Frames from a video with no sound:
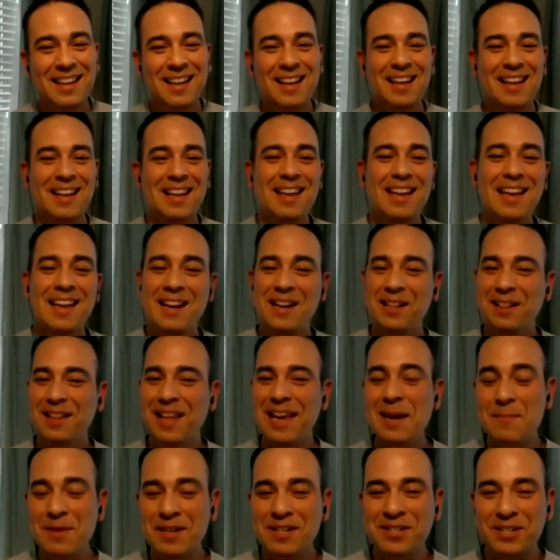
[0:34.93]
In a
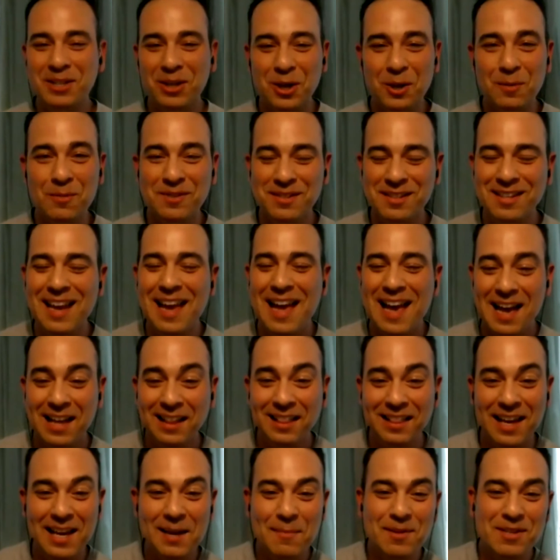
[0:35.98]
layman's terms, yeah, what do you think